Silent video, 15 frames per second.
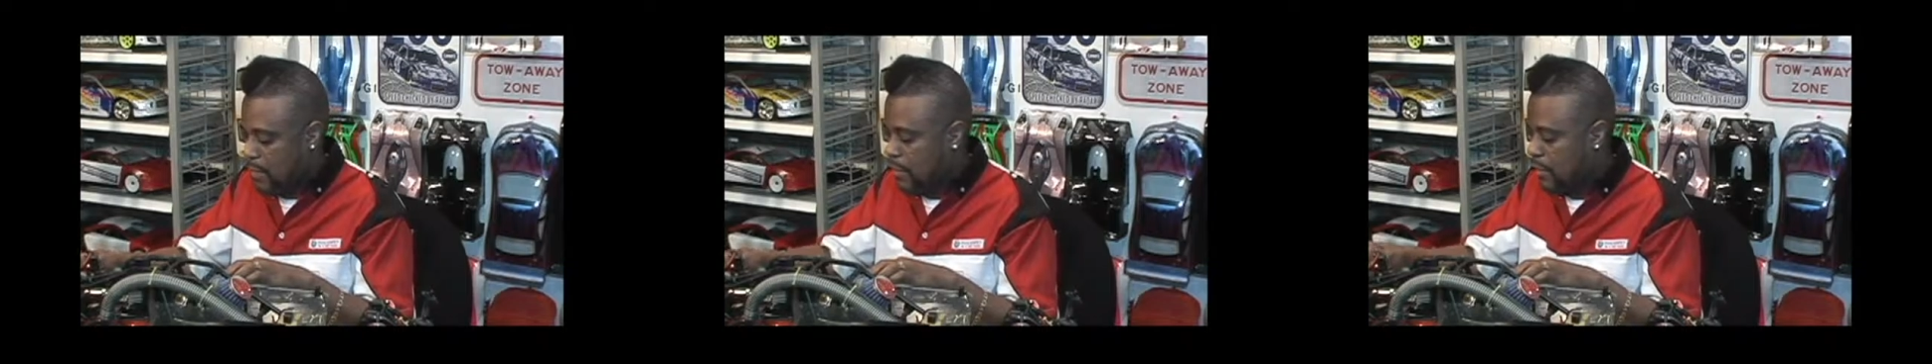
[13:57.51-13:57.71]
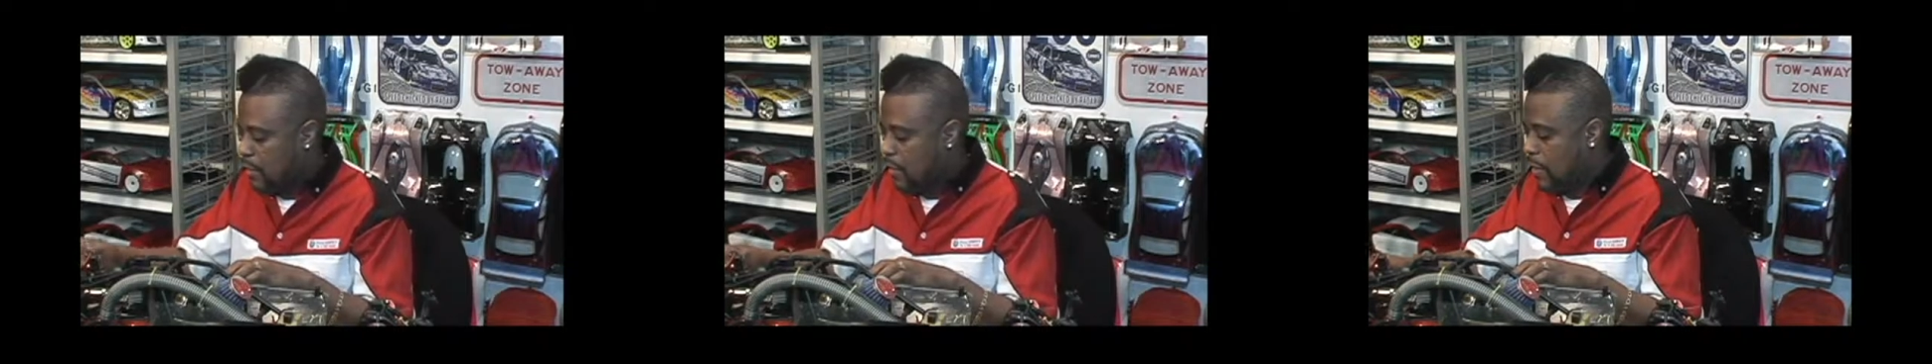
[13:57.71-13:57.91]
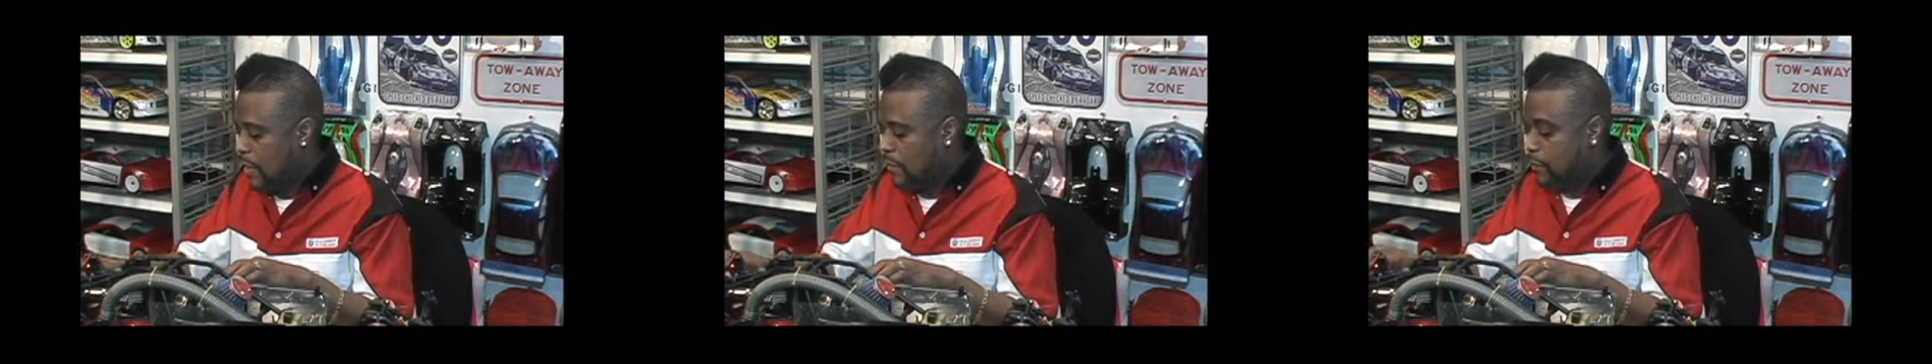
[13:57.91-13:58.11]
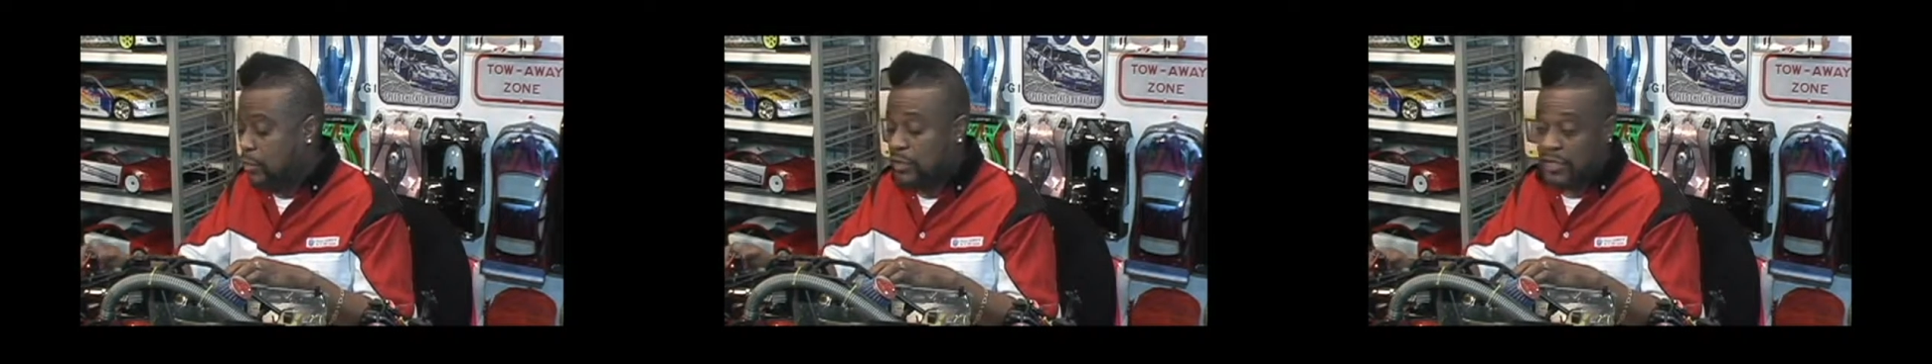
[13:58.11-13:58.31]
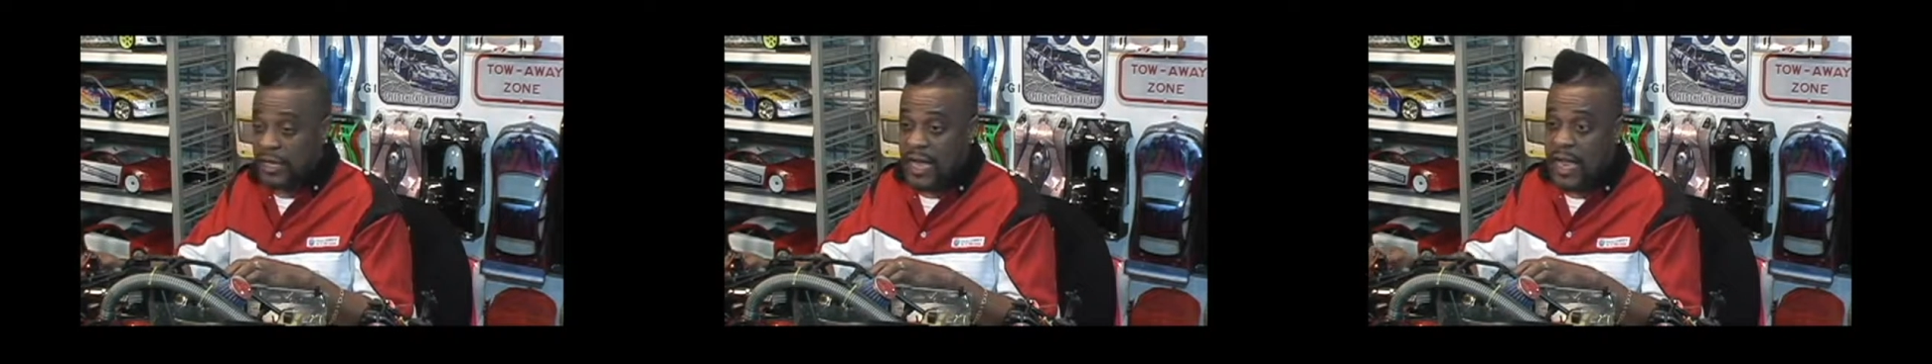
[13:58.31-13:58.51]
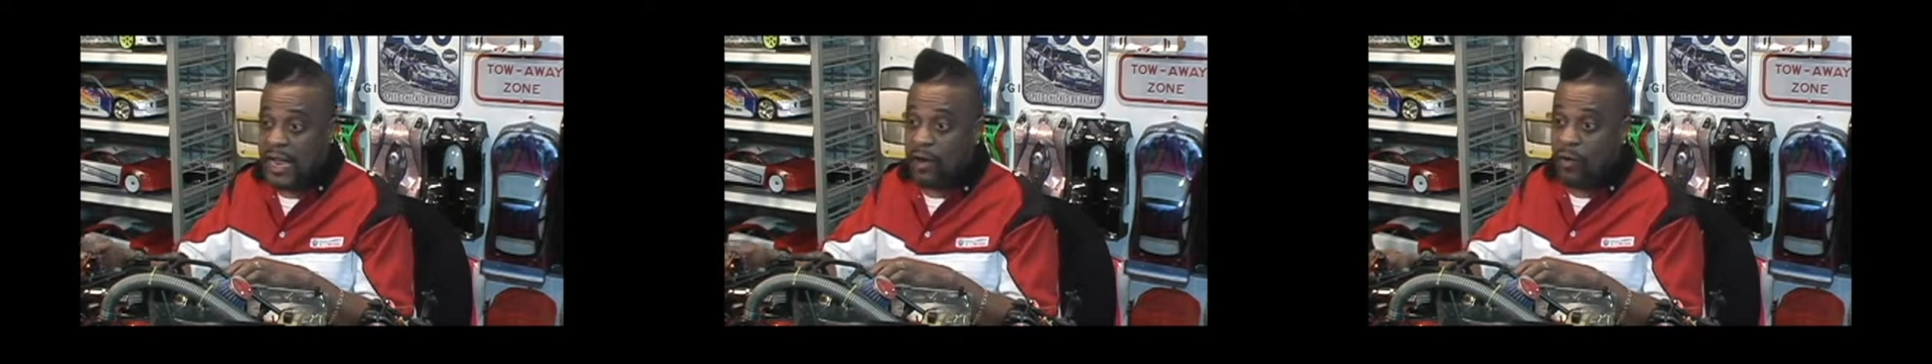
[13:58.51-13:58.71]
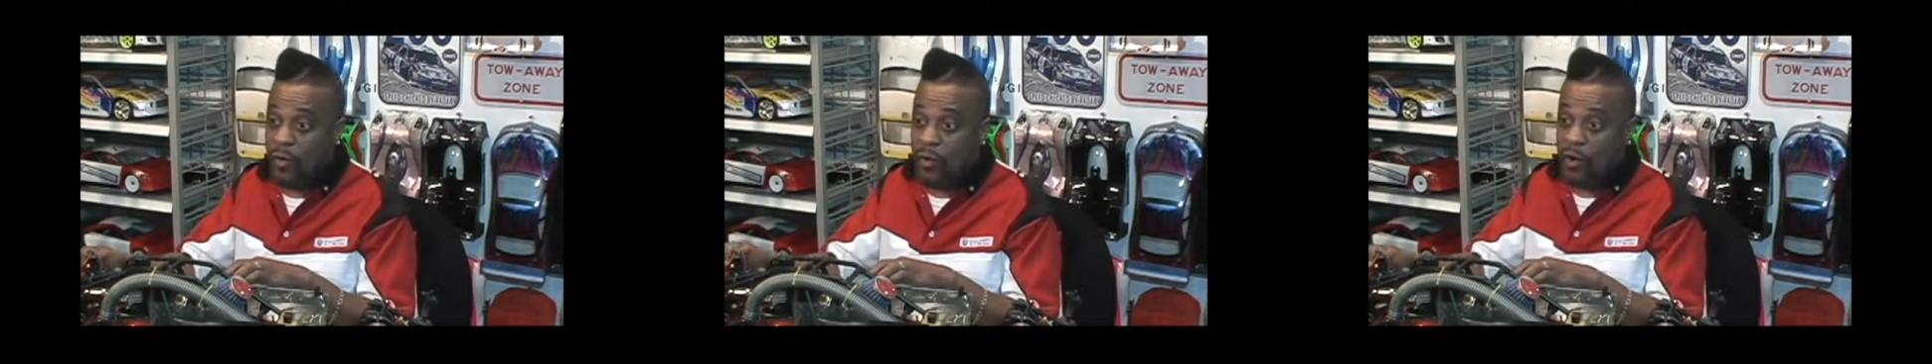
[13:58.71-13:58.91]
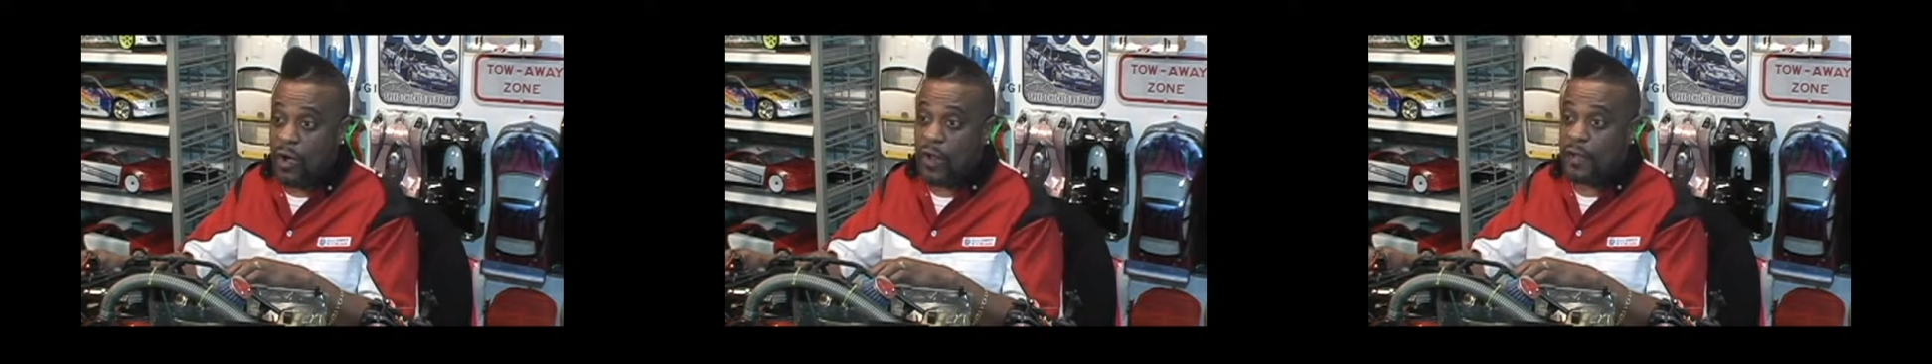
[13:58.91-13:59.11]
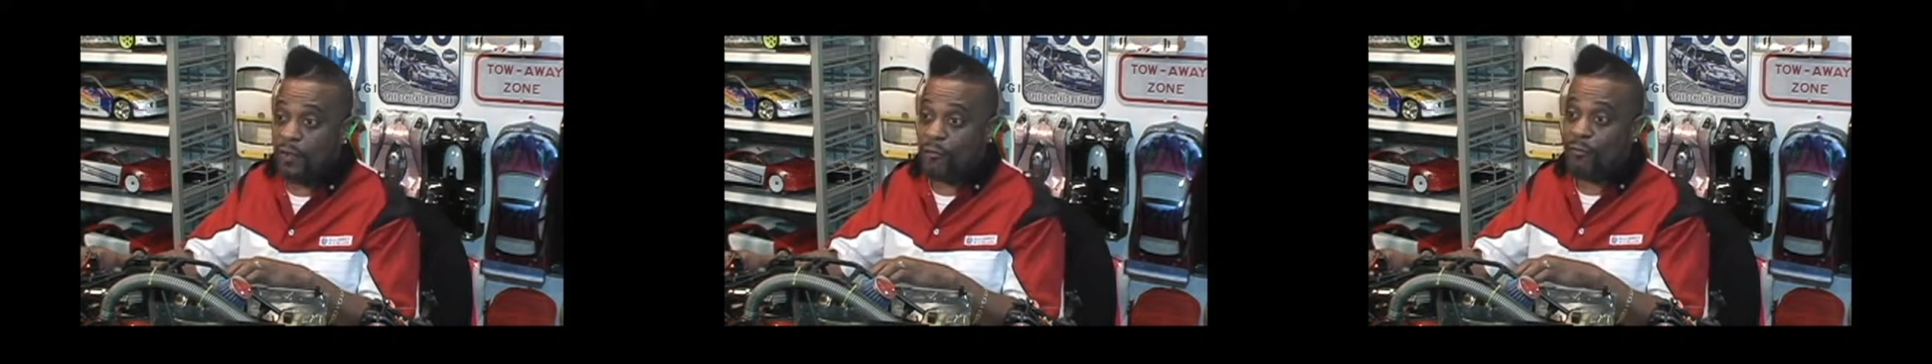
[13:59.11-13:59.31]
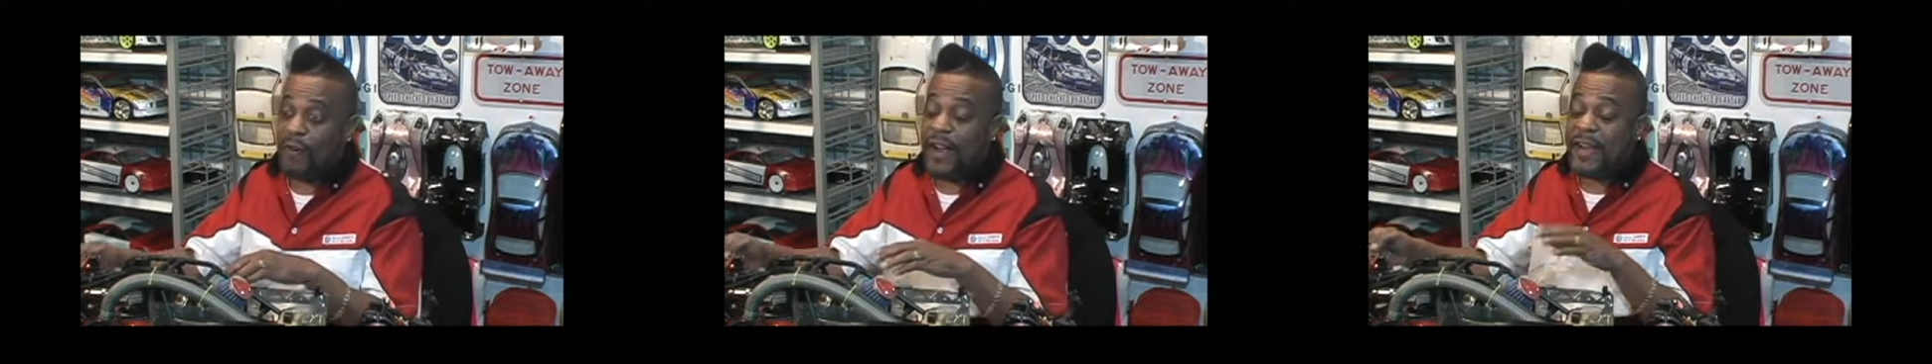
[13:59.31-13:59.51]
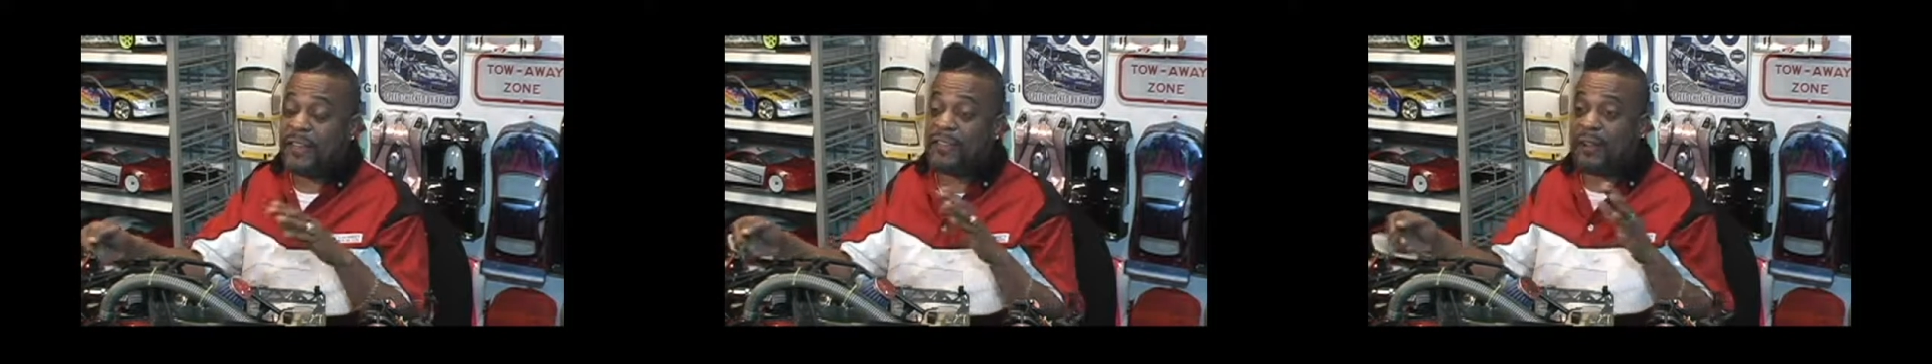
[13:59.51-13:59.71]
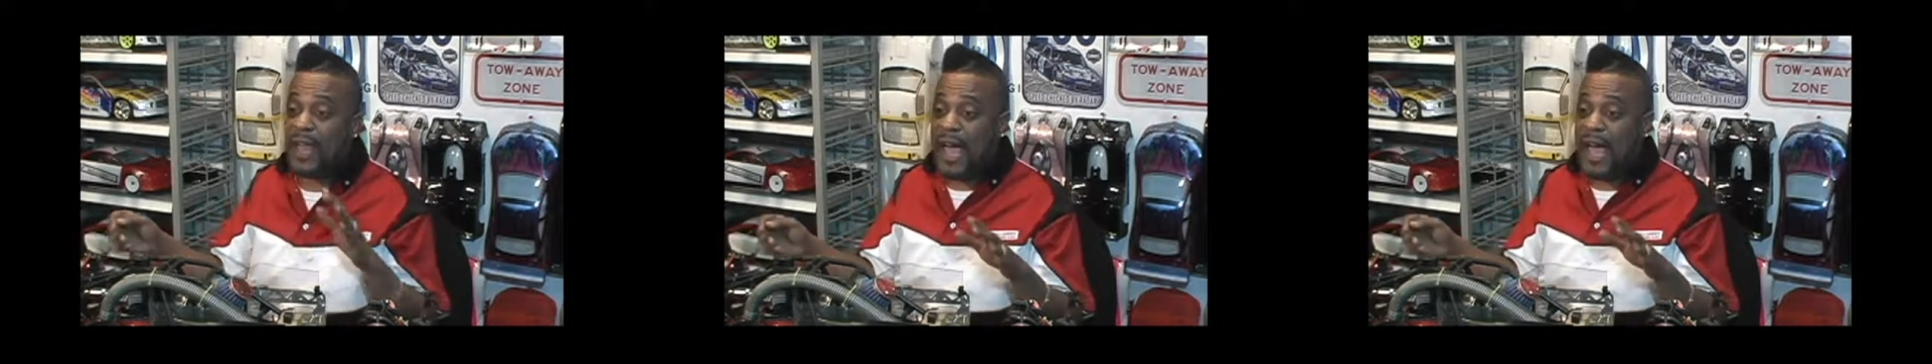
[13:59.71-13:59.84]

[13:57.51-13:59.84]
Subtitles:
you know, if you stay on the race